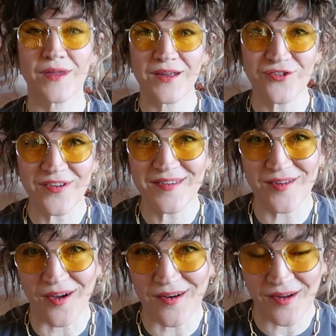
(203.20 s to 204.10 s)
It just
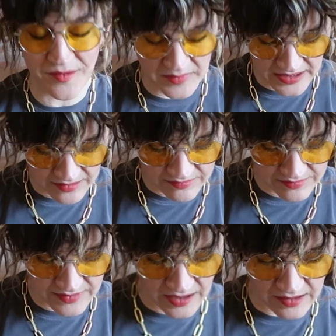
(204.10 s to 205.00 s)
dawned on me
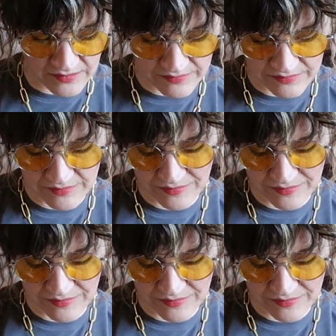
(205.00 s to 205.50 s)
that